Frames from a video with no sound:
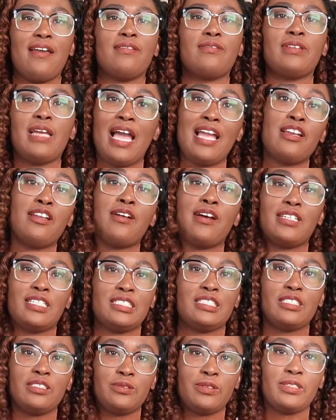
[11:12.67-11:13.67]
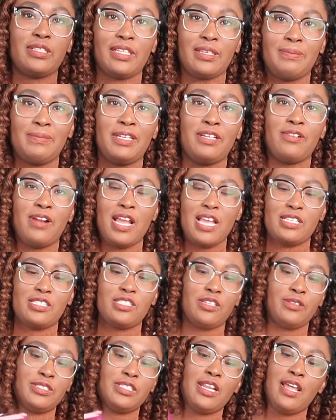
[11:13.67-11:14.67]
I know how to deal with like
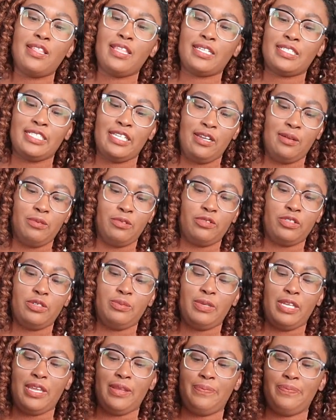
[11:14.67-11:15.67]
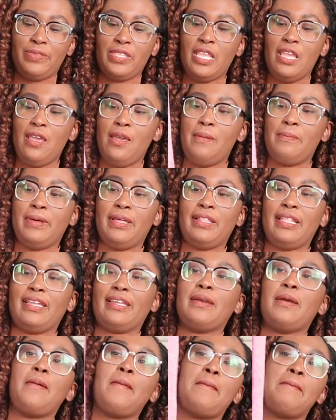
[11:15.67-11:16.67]
mid-rise, so it's not like terrible to me. But
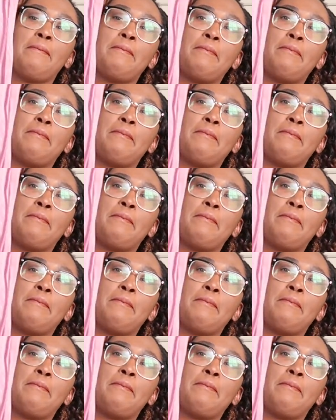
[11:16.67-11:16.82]
like